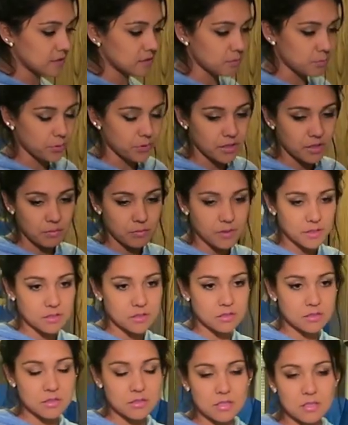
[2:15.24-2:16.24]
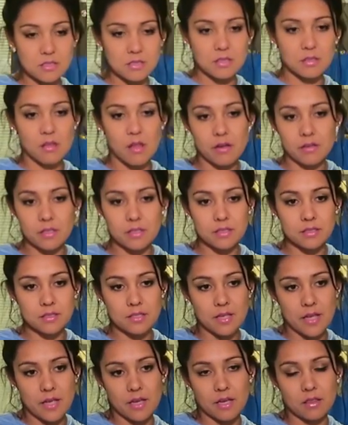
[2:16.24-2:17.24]
because it pretty much is the longest
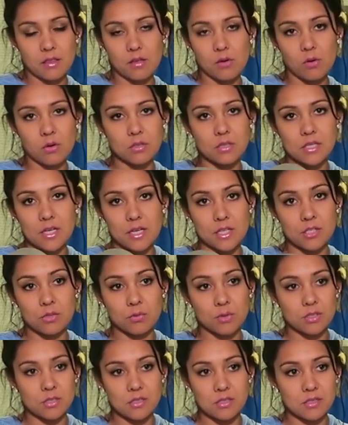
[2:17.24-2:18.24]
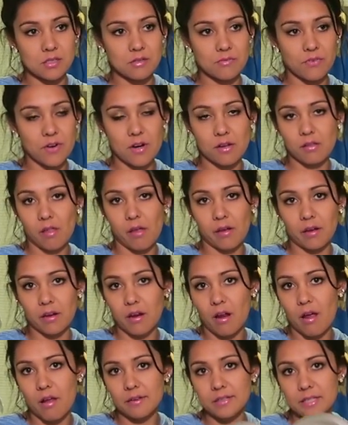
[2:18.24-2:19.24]
thing in the whole dish, which isn't very long
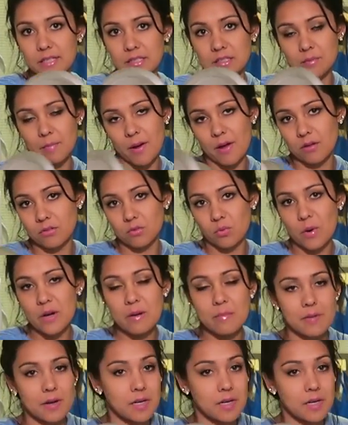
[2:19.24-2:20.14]
at all. It takes about 20